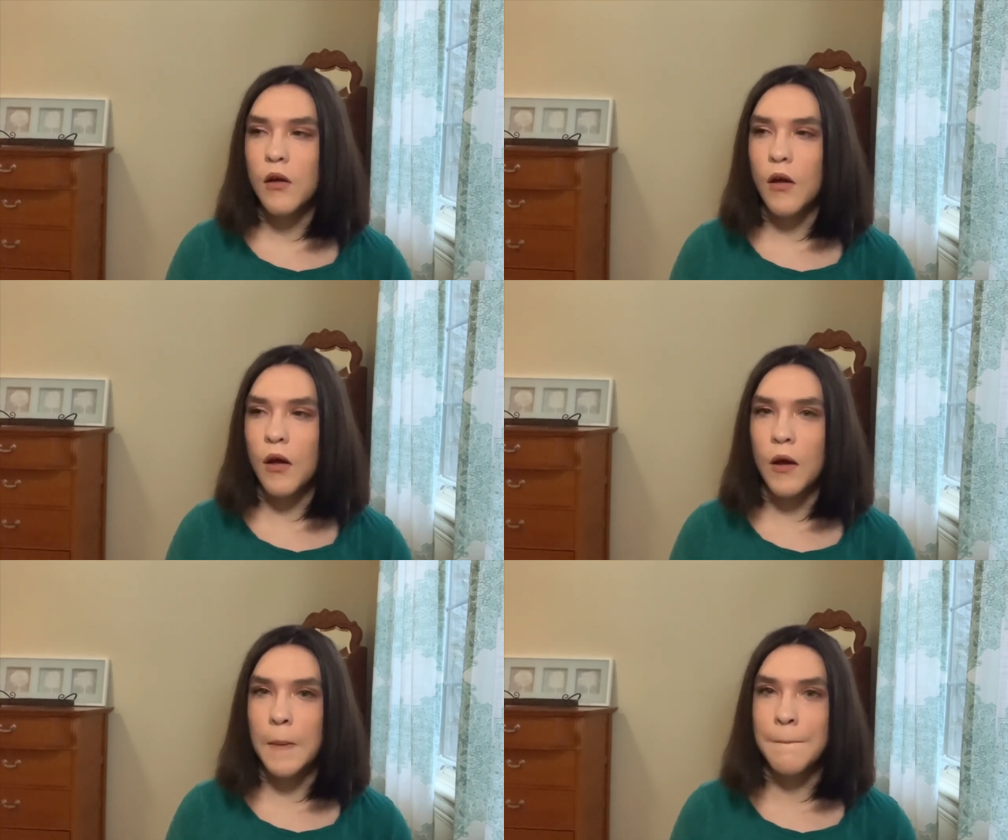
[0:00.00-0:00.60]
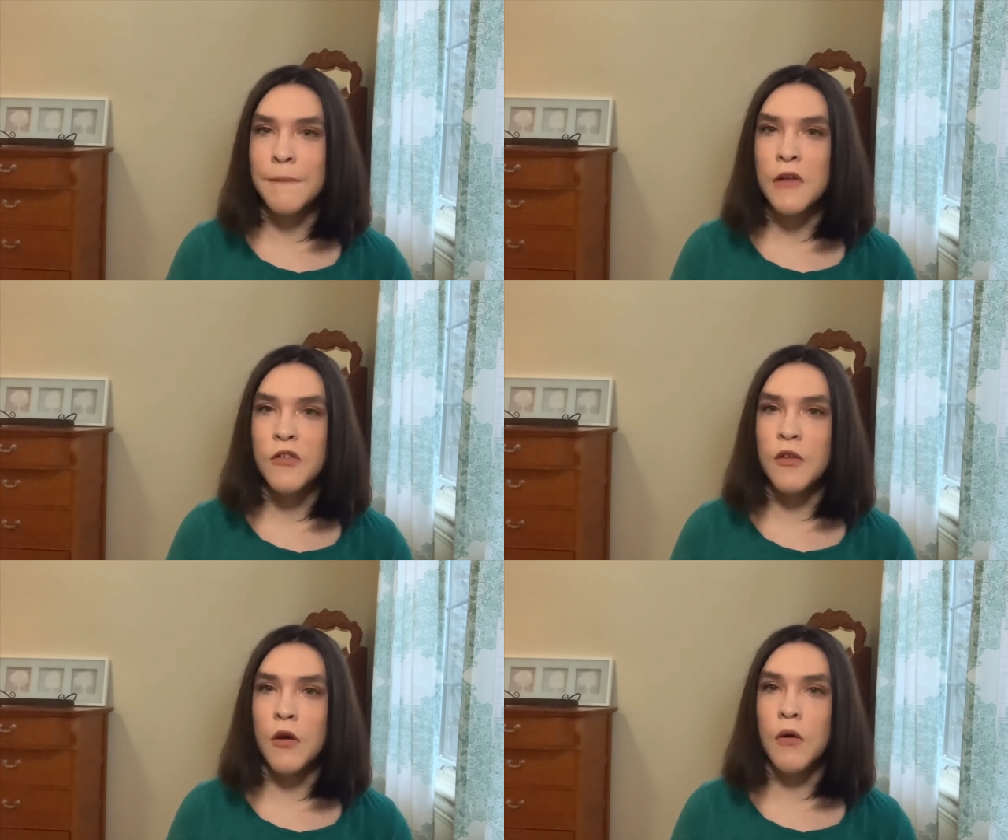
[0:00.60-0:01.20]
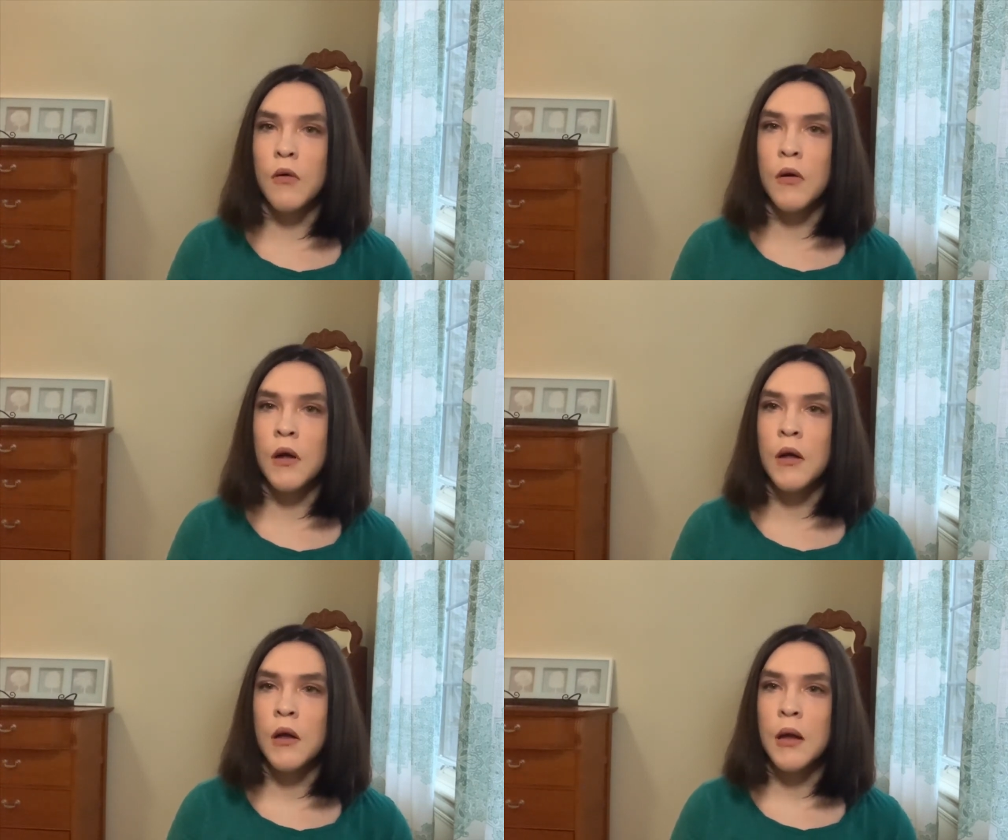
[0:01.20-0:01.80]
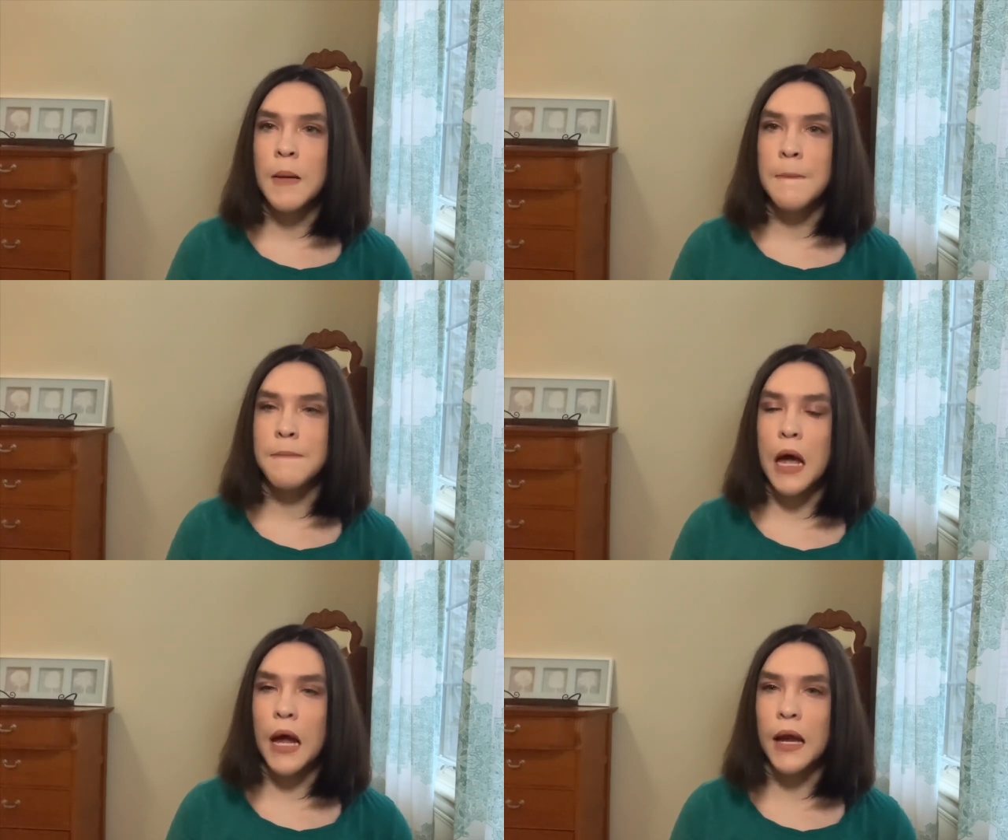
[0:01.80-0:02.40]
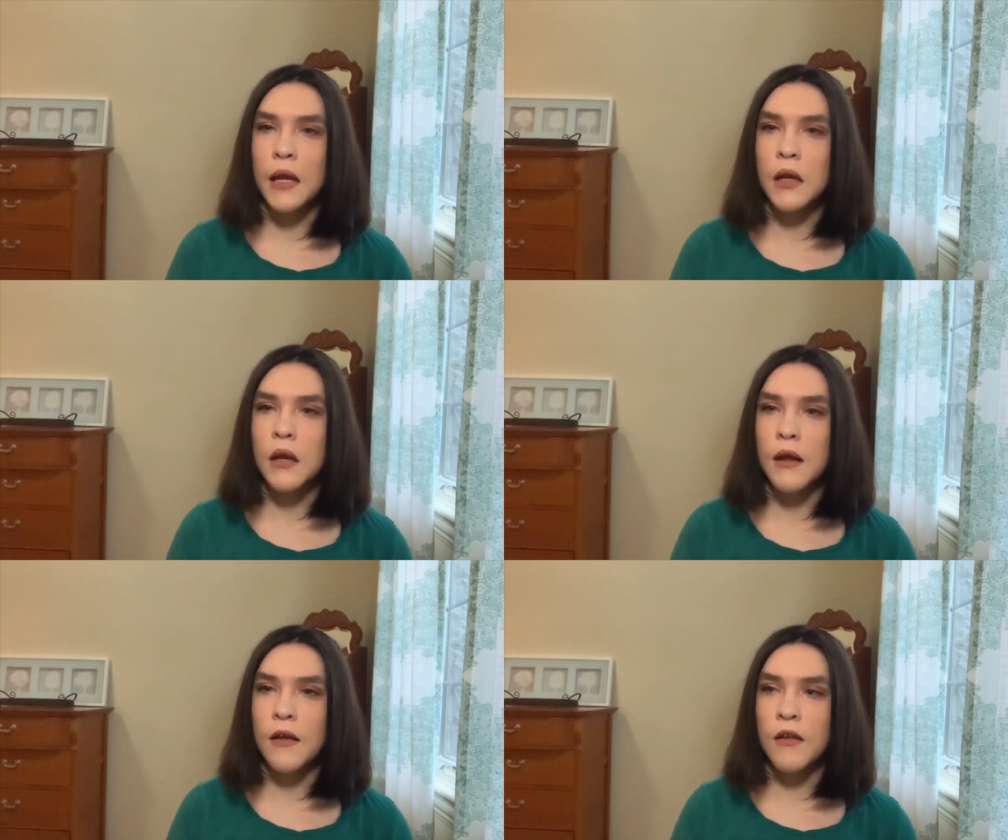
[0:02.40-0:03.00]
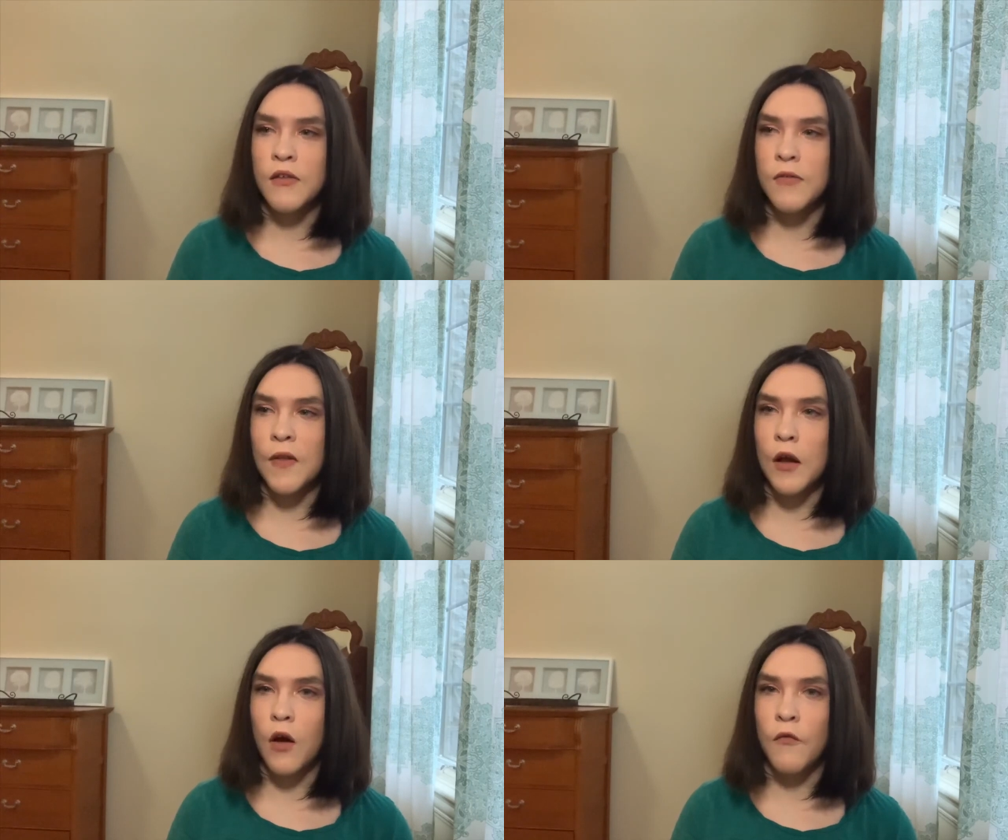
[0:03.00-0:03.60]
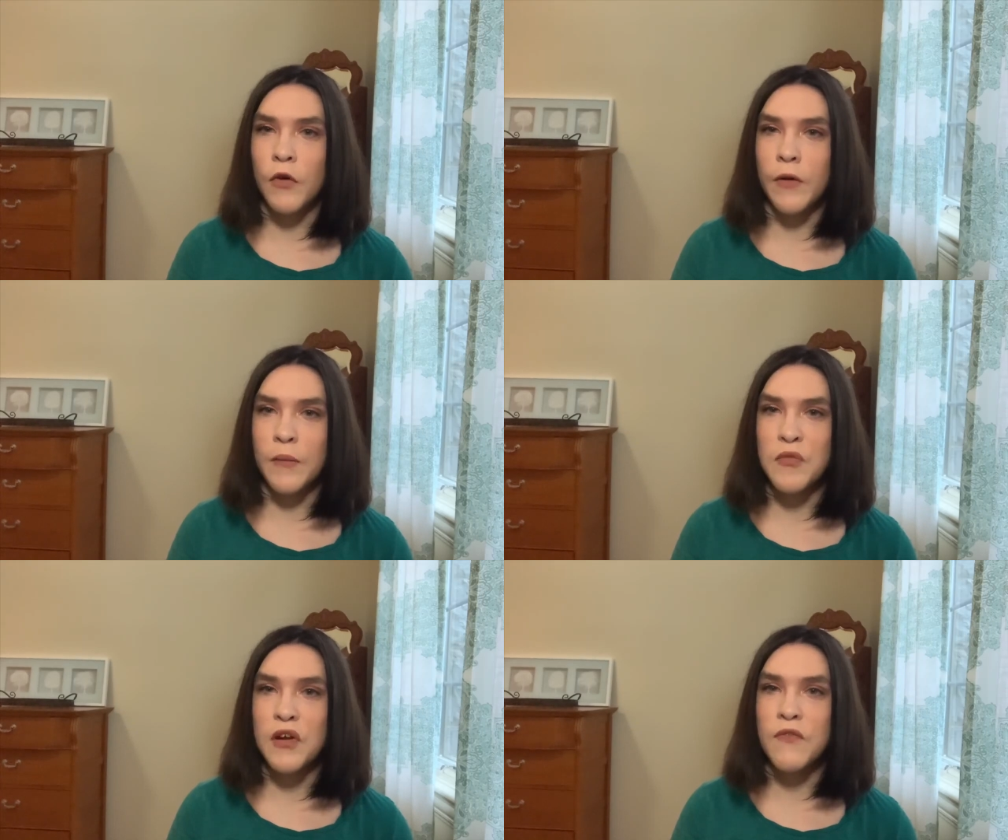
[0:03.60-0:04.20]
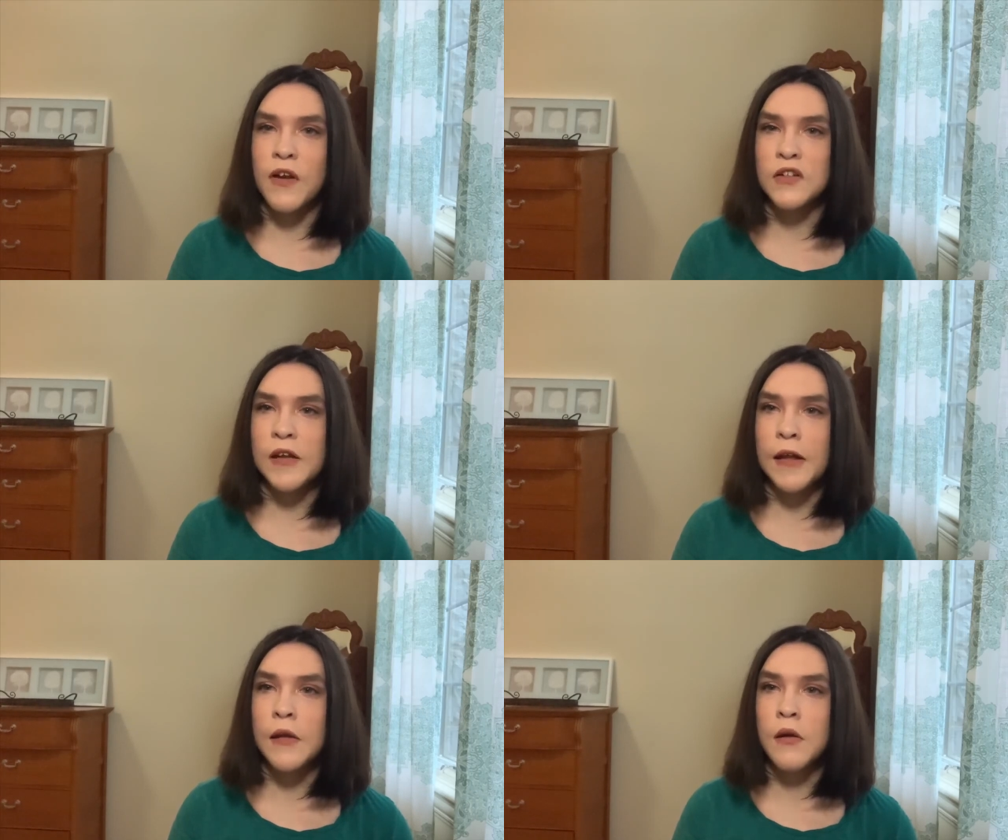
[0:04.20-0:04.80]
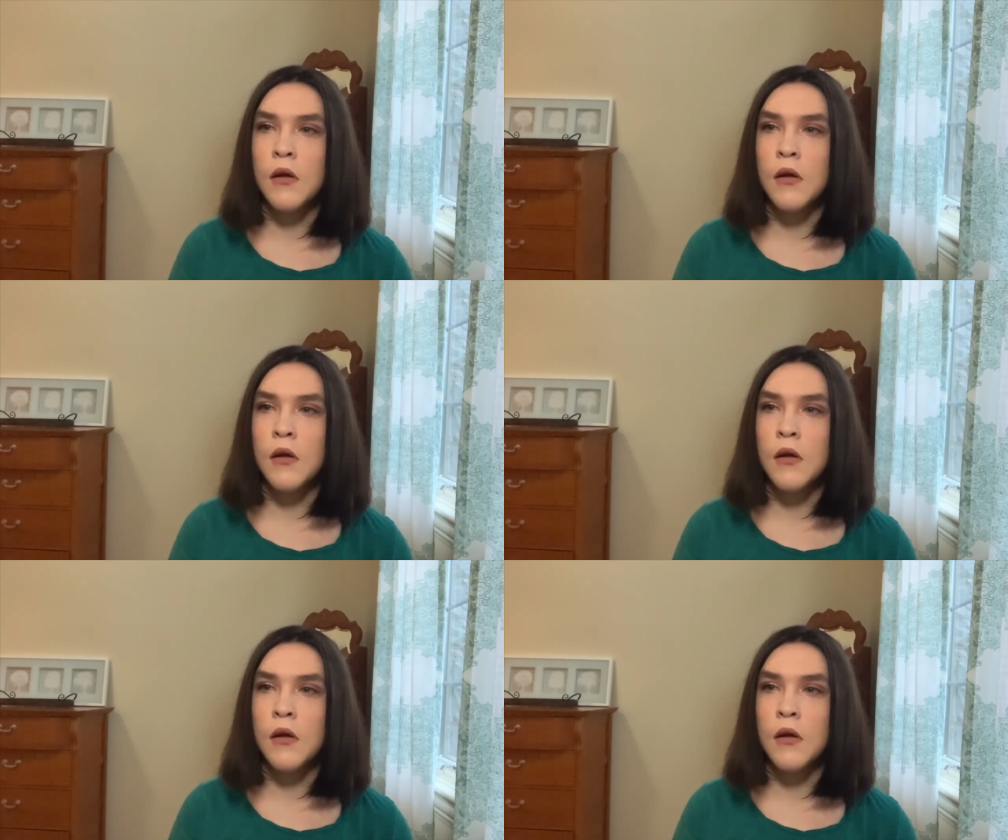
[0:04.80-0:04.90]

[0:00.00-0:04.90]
Um, so mine is that all four limbs are affected.